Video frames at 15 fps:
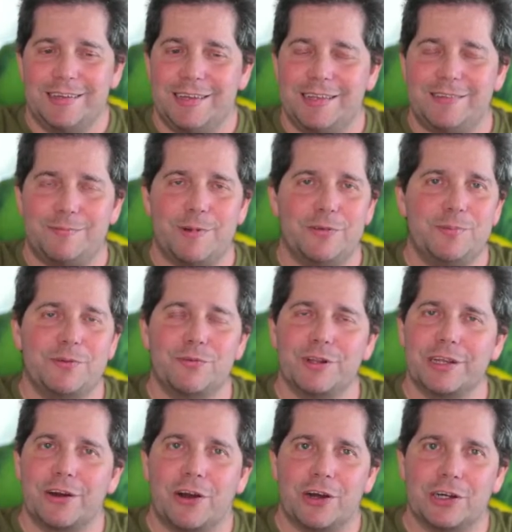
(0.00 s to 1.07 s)
This must be
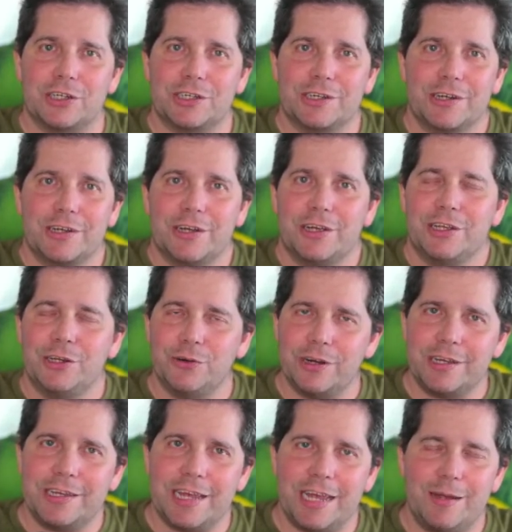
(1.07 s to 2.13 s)
really harsh. You're in
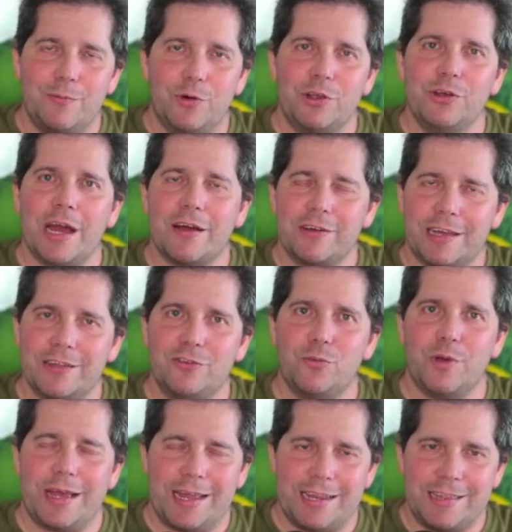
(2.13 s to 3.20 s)
a game where you can't
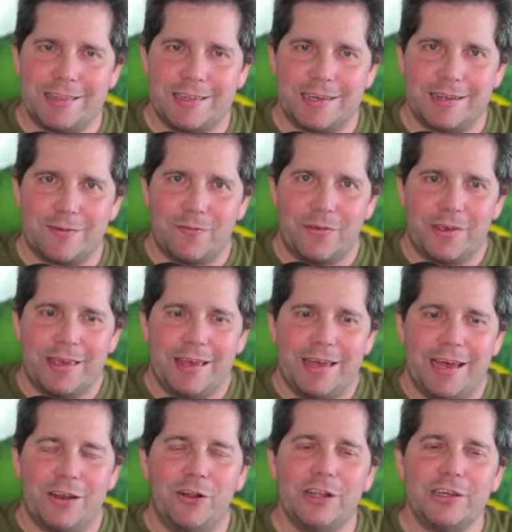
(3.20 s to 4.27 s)
do anything.
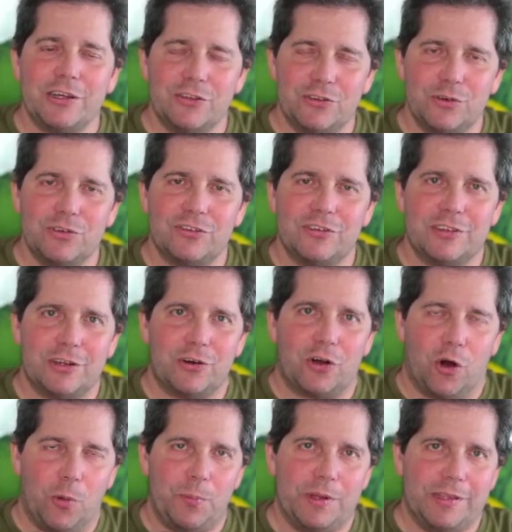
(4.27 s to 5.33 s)
And all you can do is sit there
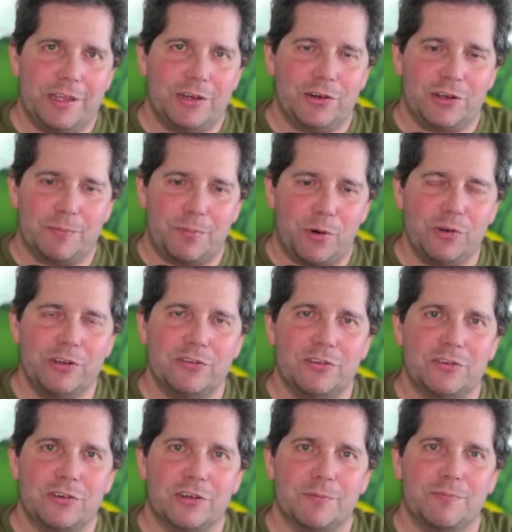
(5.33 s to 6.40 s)
hoping that your opponent
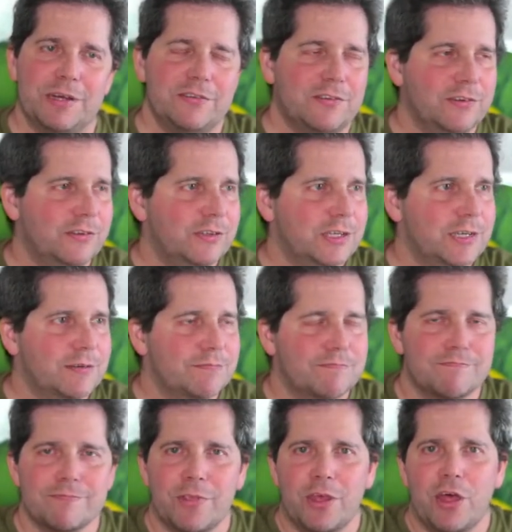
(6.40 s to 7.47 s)
is going to basically
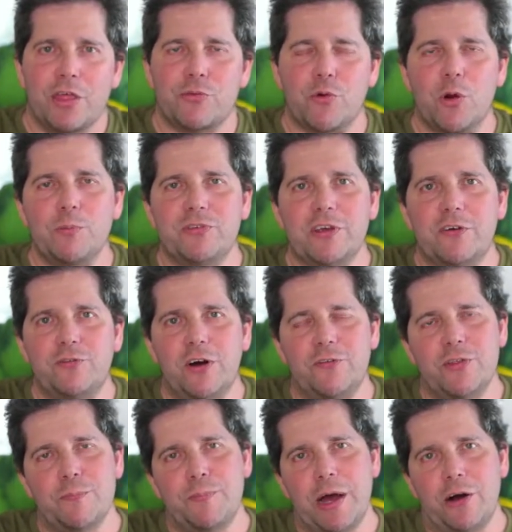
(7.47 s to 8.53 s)
throw himself off
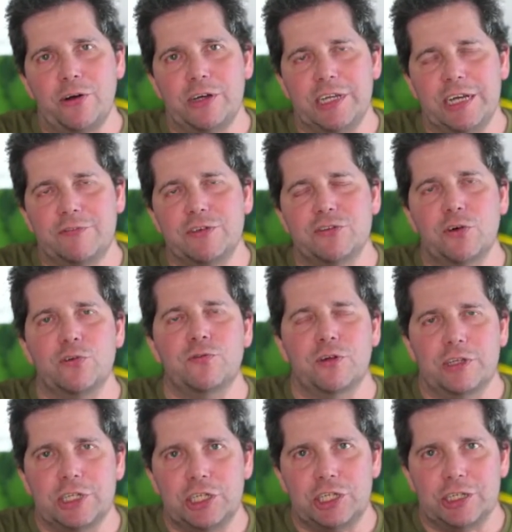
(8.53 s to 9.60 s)
the balcony of his own
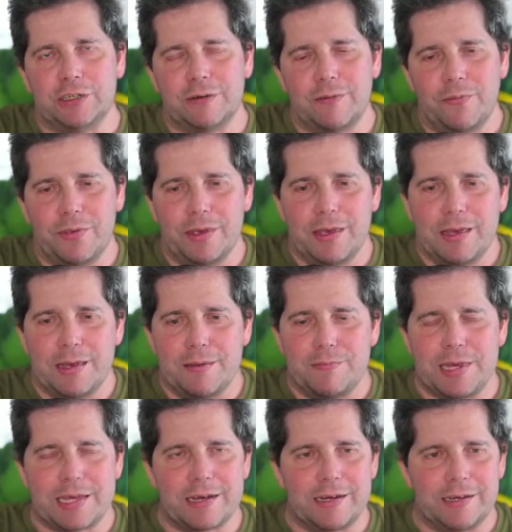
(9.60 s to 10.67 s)
volition.
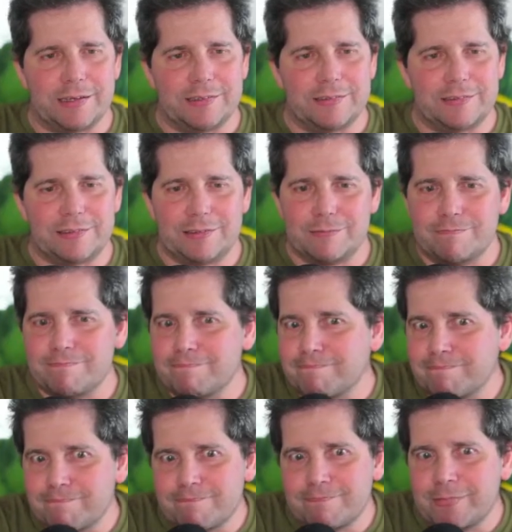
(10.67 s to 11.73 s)
Because
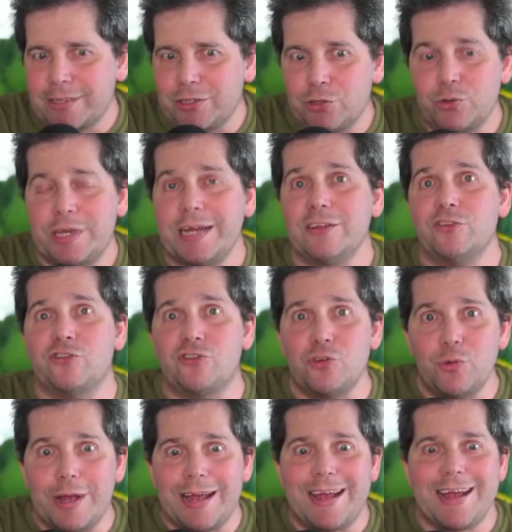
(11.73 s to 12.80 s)
you can't
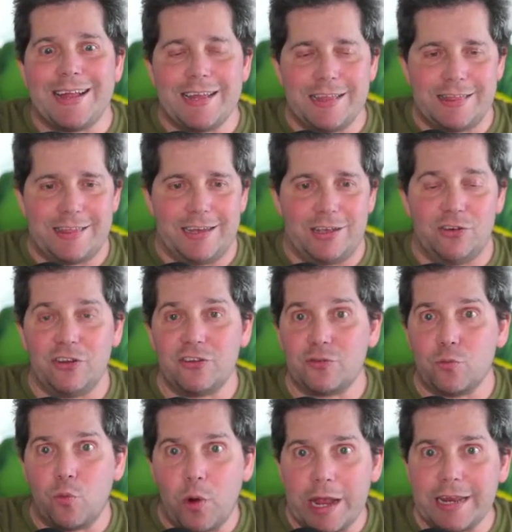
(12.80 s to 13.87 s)
do anything. You're just
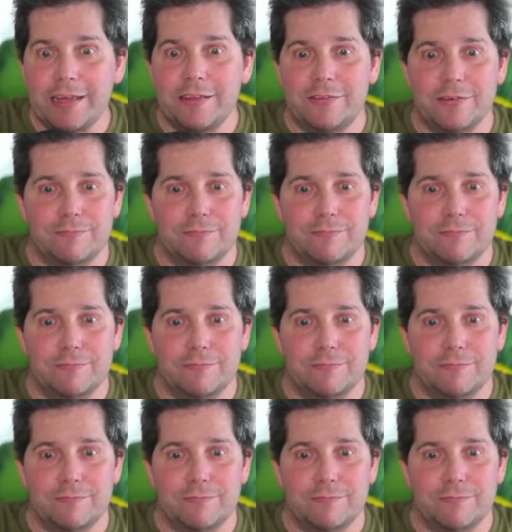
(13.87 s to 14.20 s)
waiting